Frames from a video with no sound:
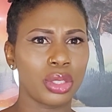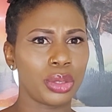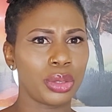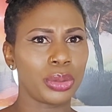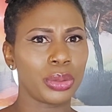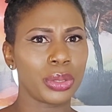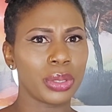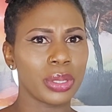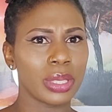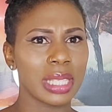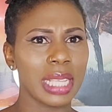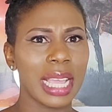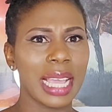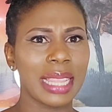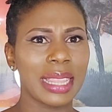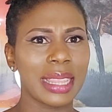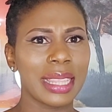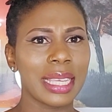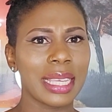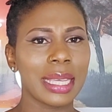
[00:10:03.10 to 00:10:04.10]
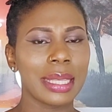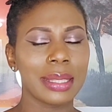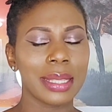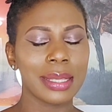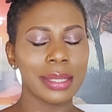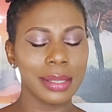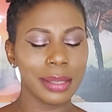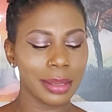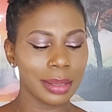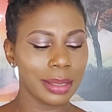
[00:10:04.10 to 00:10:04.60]
euros, and
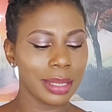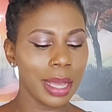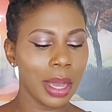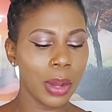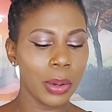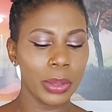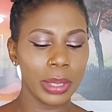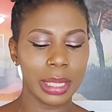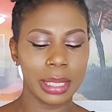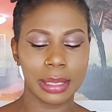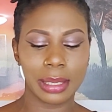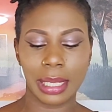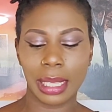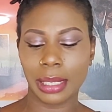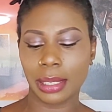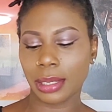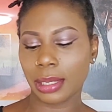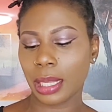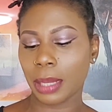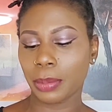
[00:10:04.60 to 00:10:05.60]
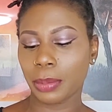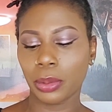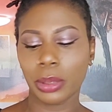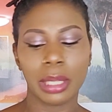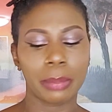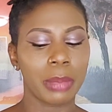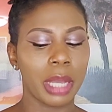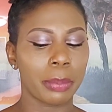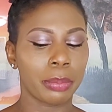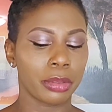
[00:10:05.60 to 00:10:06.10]
this now is a staple
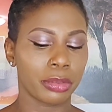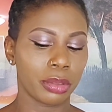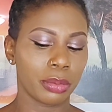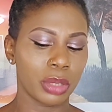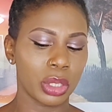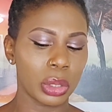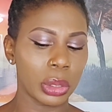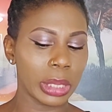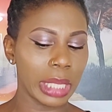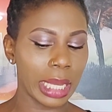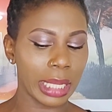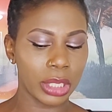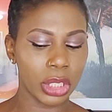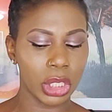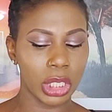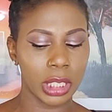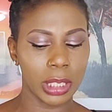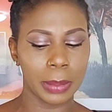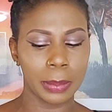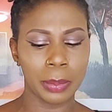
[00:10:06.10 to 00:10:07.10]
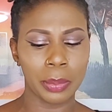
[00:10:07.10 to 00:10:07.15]
in my perfume collection.